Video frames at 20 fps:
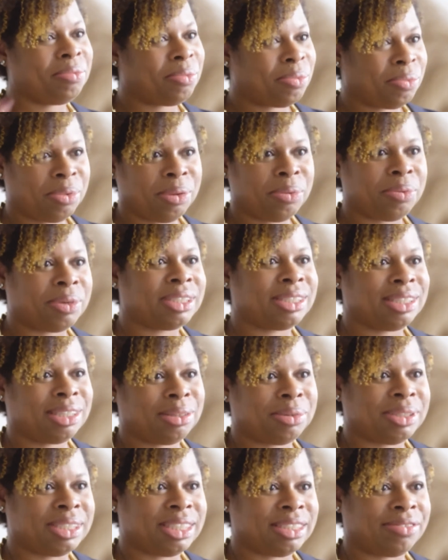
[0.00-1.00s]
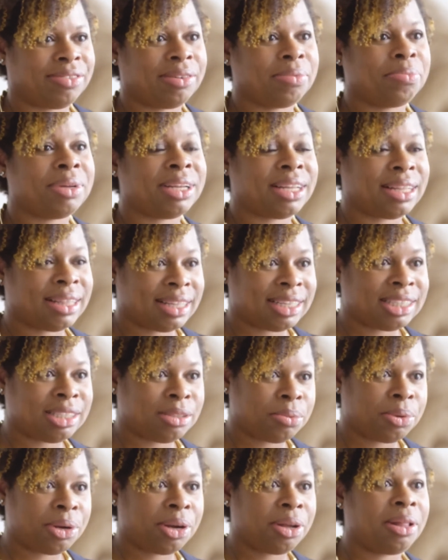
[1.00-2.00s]
we wish they were different, but in this
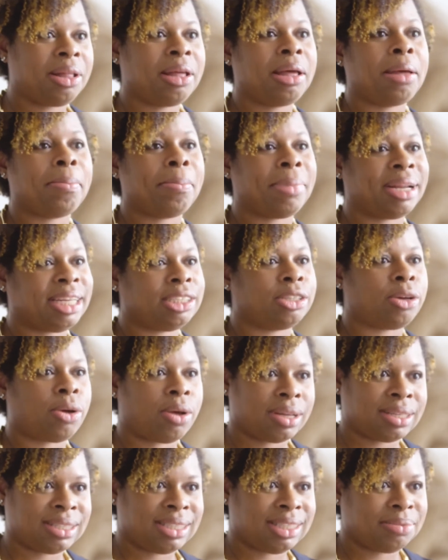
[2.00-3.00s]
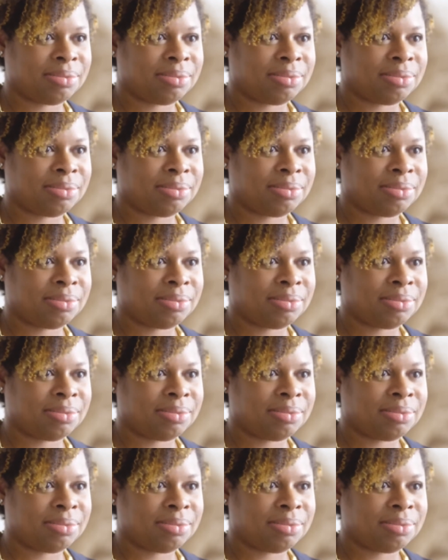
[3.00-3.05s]
world, money talks.